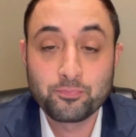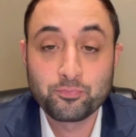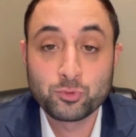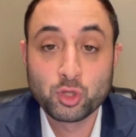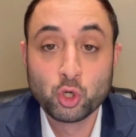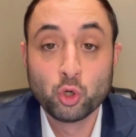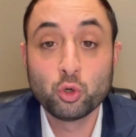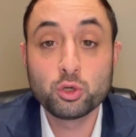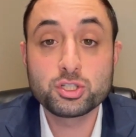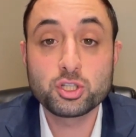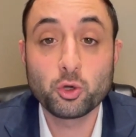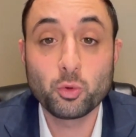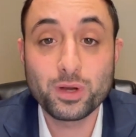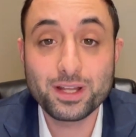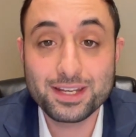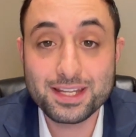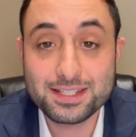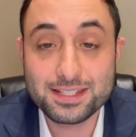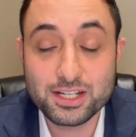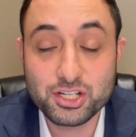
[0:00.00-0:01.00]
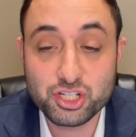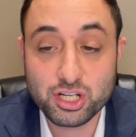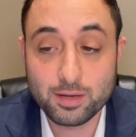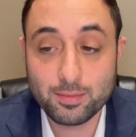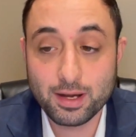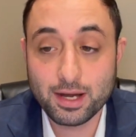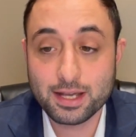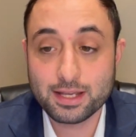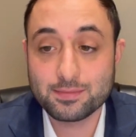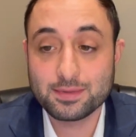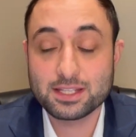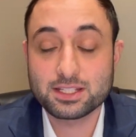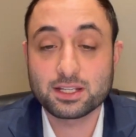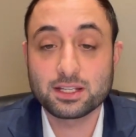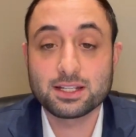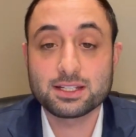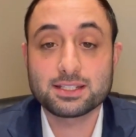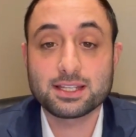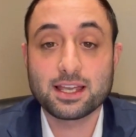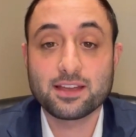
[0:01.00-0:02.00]
Who's the witness in Shamayim that's
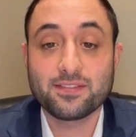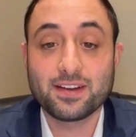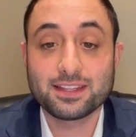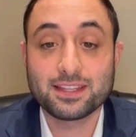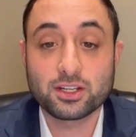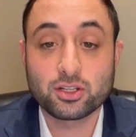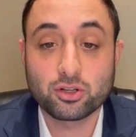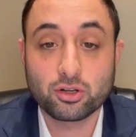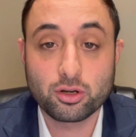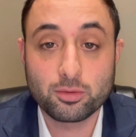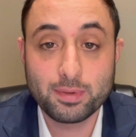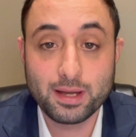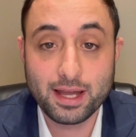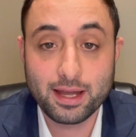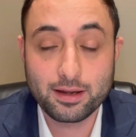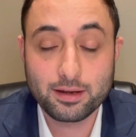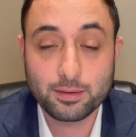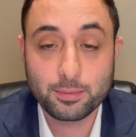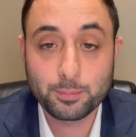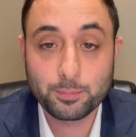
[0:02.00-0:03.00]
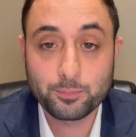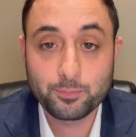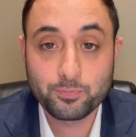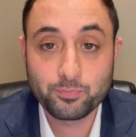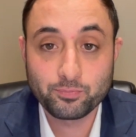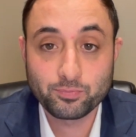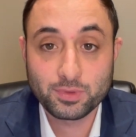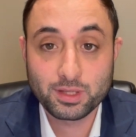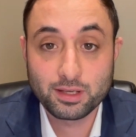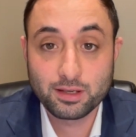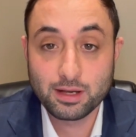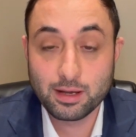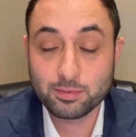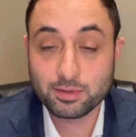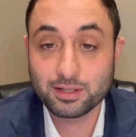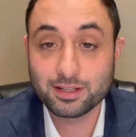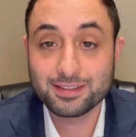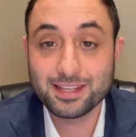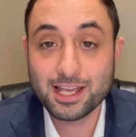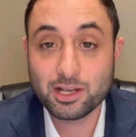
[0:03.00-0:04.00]
going to say if I did good or bad? I'm
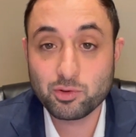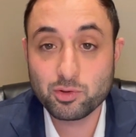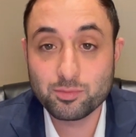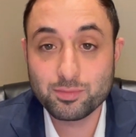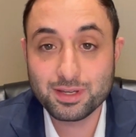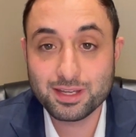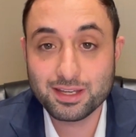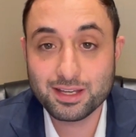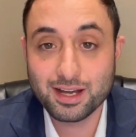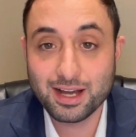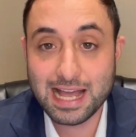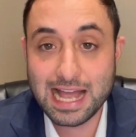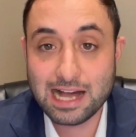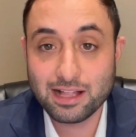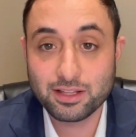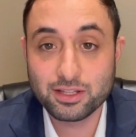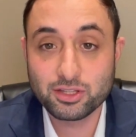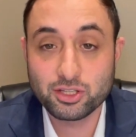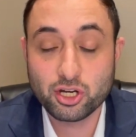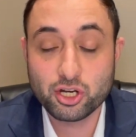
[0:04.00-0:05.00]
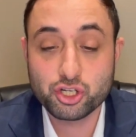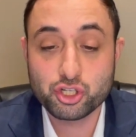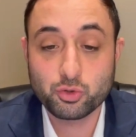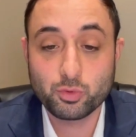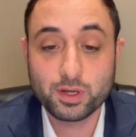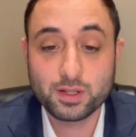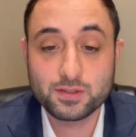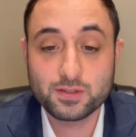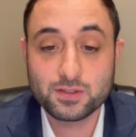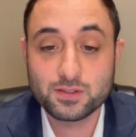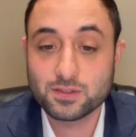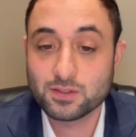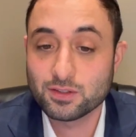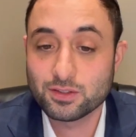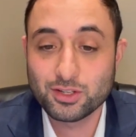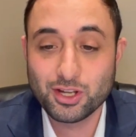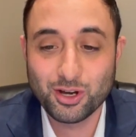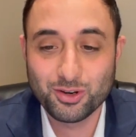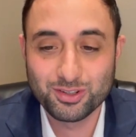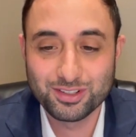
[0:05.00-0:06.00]
going to take with me uh, Alan Dershowitz?
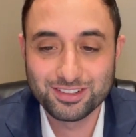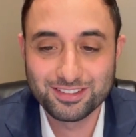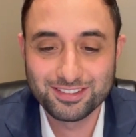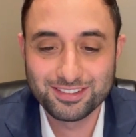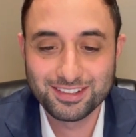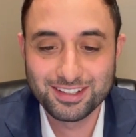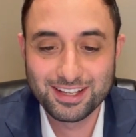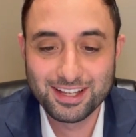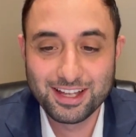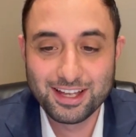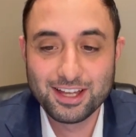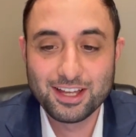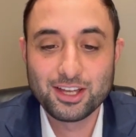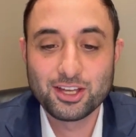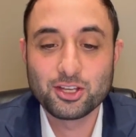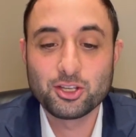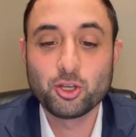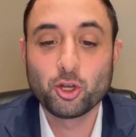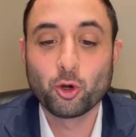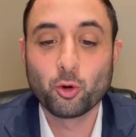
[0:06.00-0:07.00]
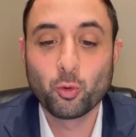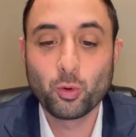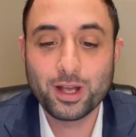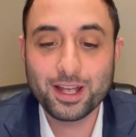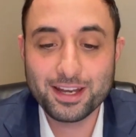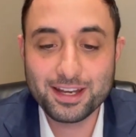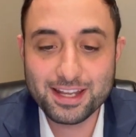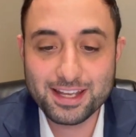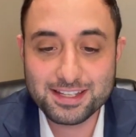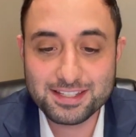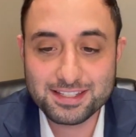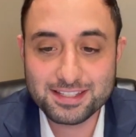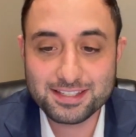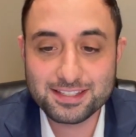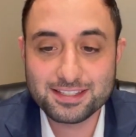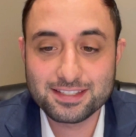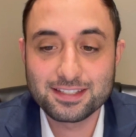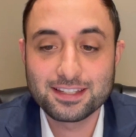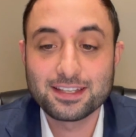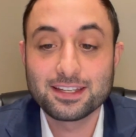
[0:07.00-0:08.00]
No. Your
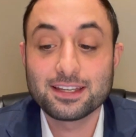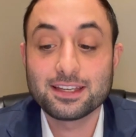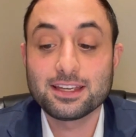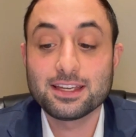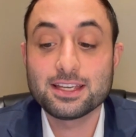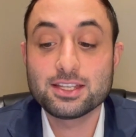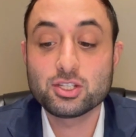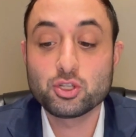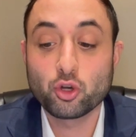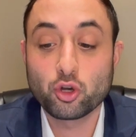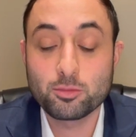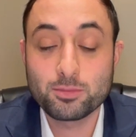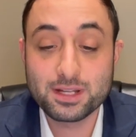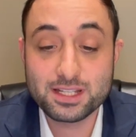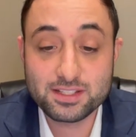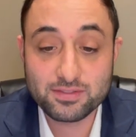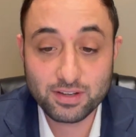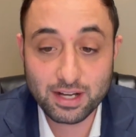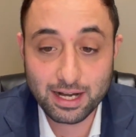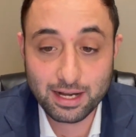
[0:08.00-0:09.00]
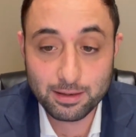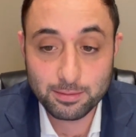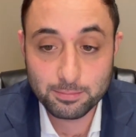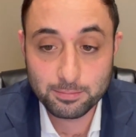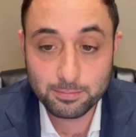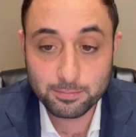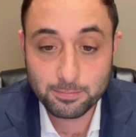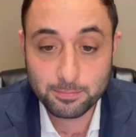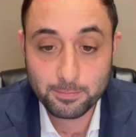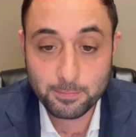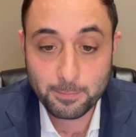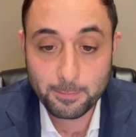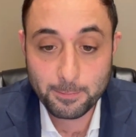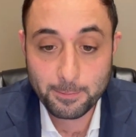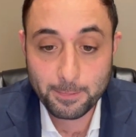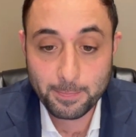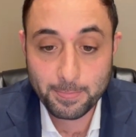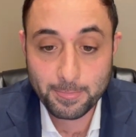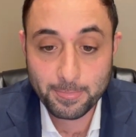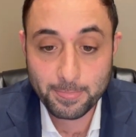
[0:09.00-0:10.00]
witness is your mitzvah.
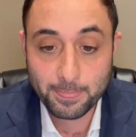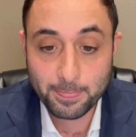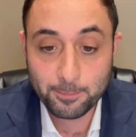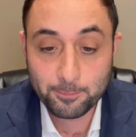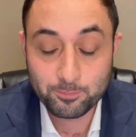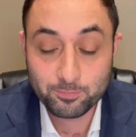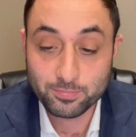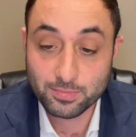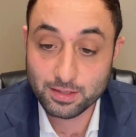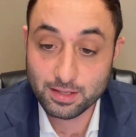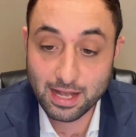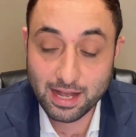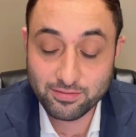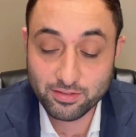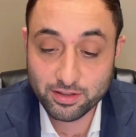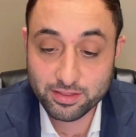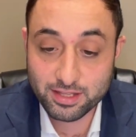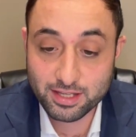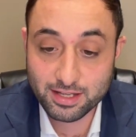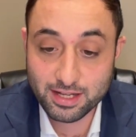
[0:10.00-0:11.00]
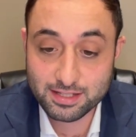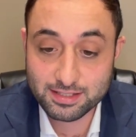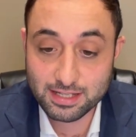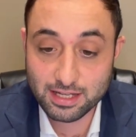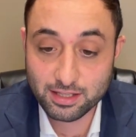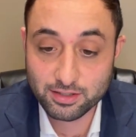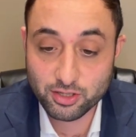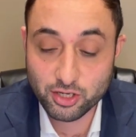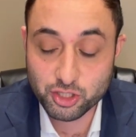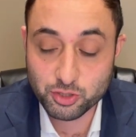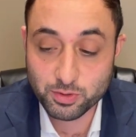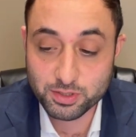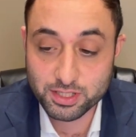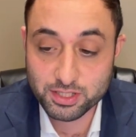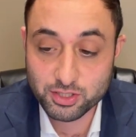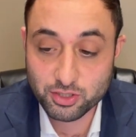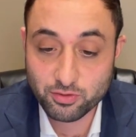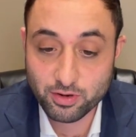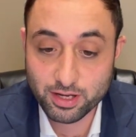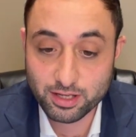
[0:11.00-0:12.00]
I have nothing against Alan Dershowitz.
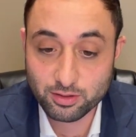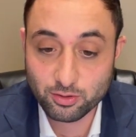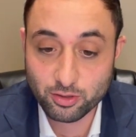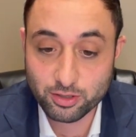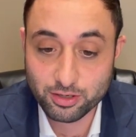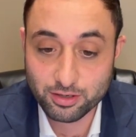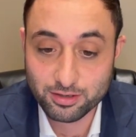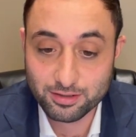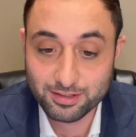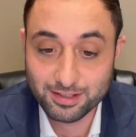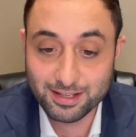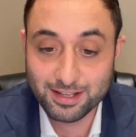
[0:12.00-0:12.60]
He's a great lawyer.